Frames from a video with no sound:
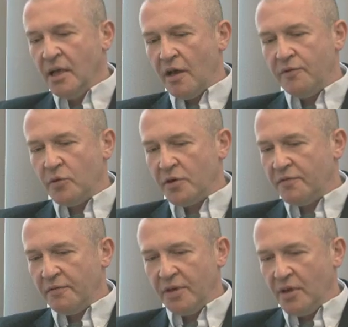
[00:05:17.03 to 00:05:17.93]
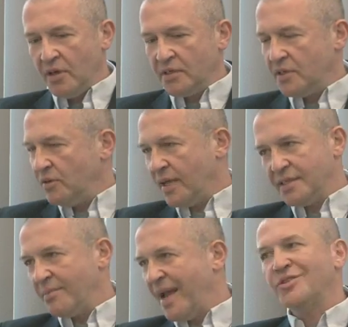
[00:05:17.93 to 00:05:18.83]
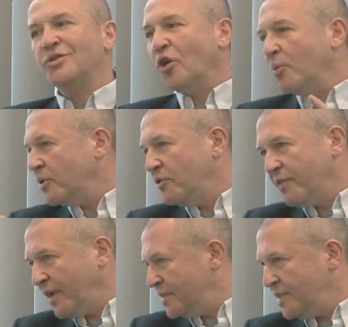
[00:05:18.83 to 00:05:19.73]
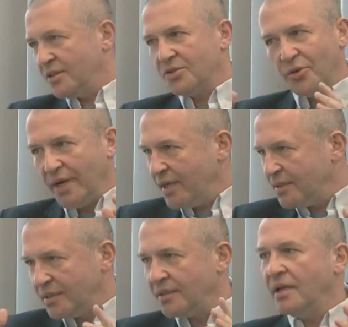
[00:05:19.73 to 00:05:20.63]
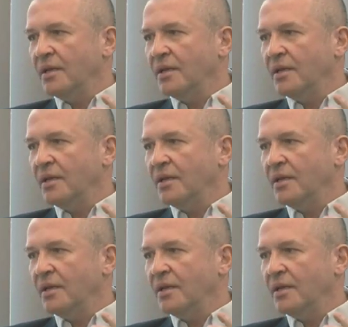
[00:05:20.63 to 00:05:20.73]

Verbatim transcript: uh, forty or fifty years, you get some astronomical figures in the trillions and,